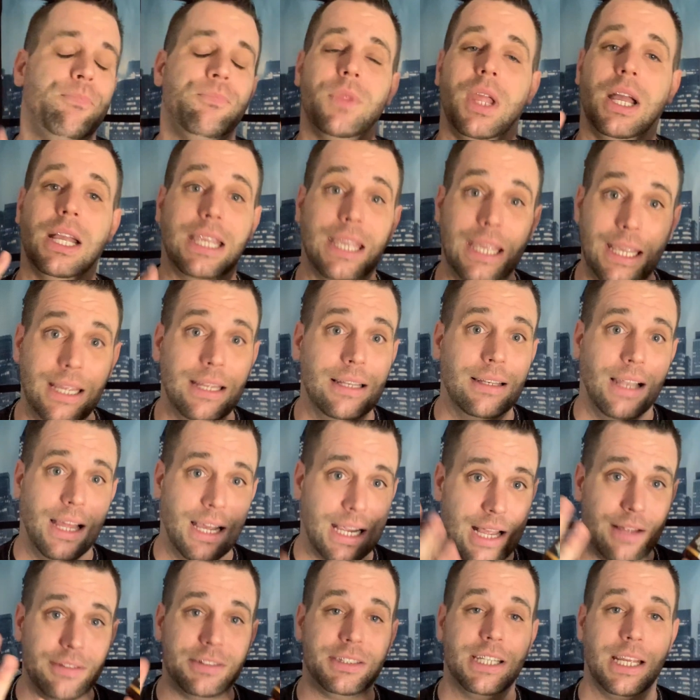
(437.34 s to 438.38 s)
Again,
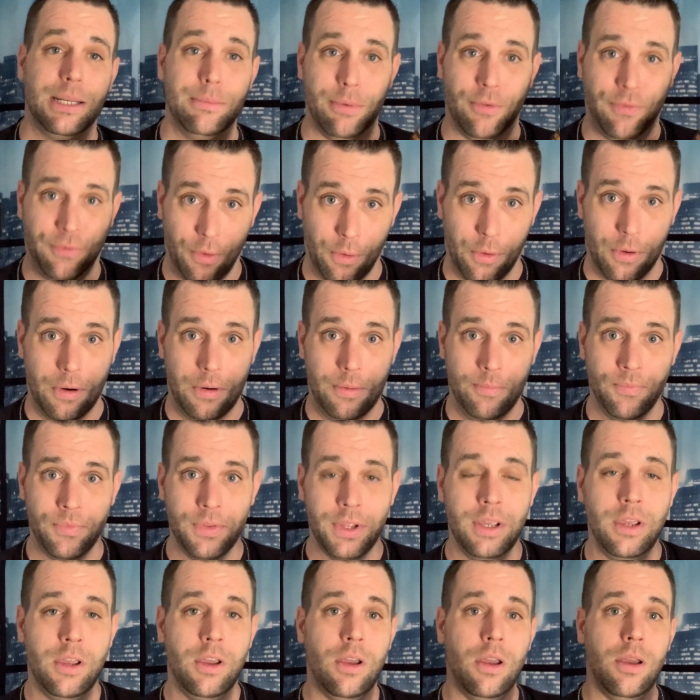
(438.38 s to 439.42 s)
like I've said before,
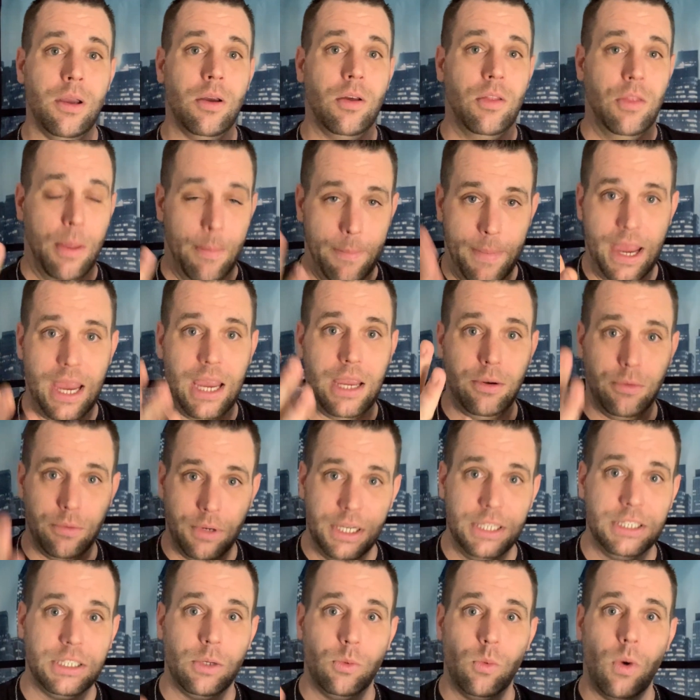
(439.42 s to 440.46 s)
the main
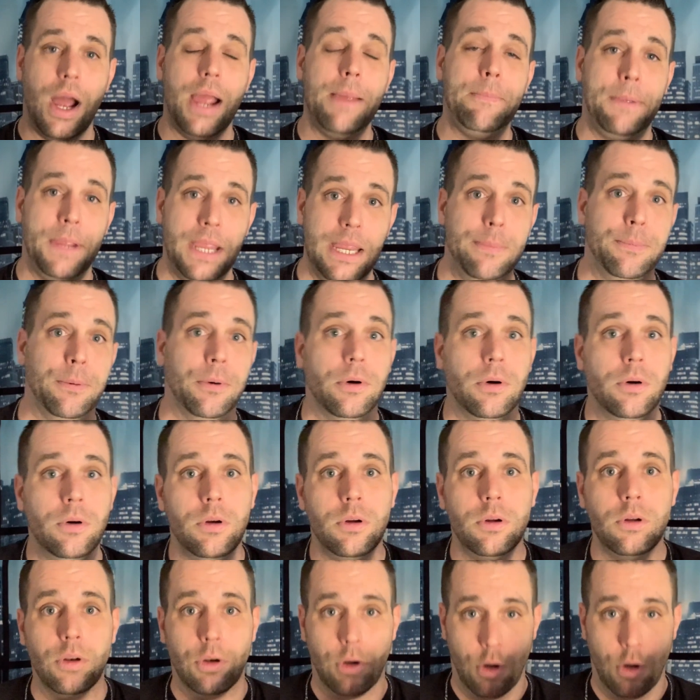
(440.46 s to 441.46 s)
reason why people